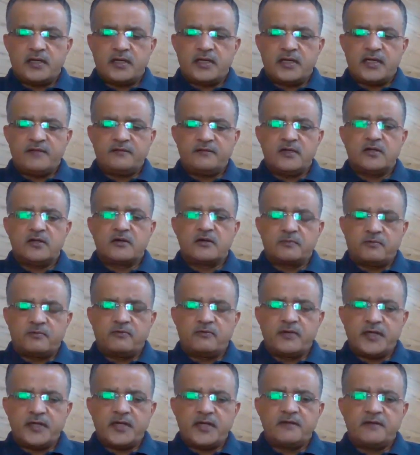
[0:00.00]
level or a
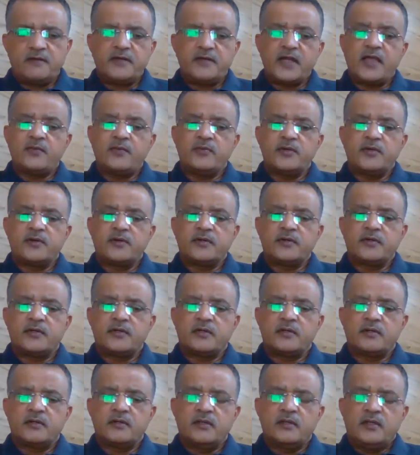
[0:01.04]
point where I would
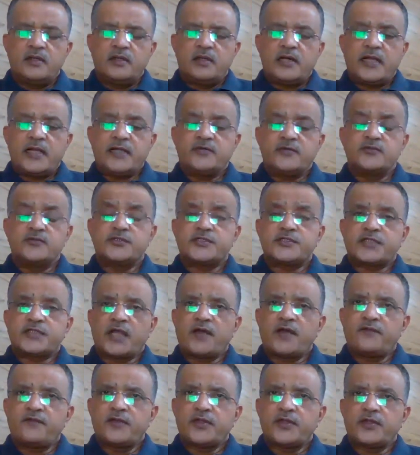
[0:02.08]
like to
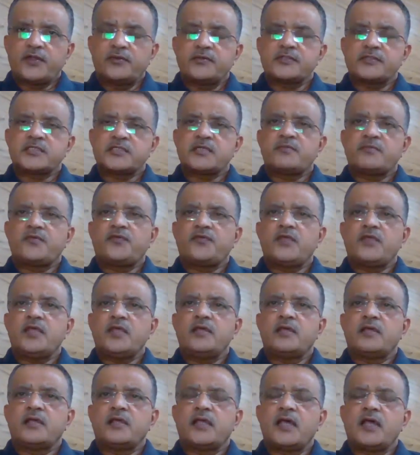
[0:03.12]
share with you some of
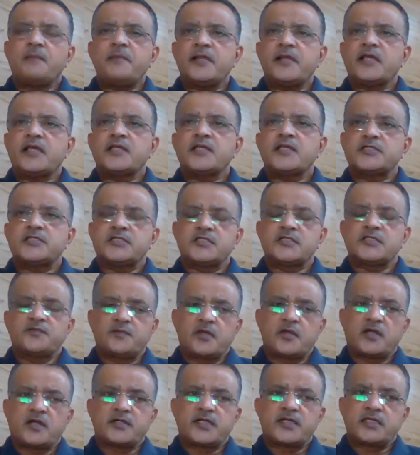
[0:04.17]
the applications of
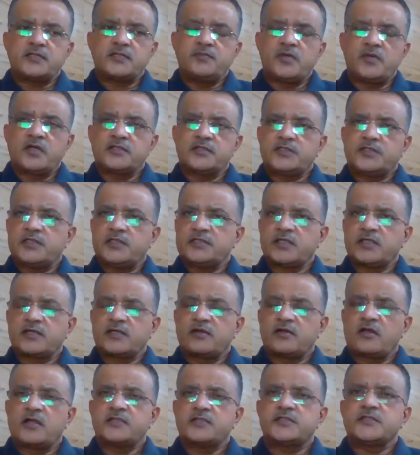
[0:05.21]
blockchain
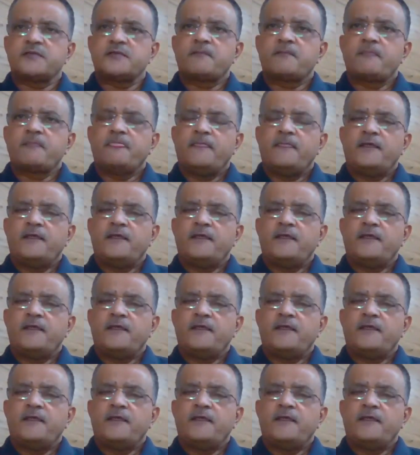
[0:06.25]
technology.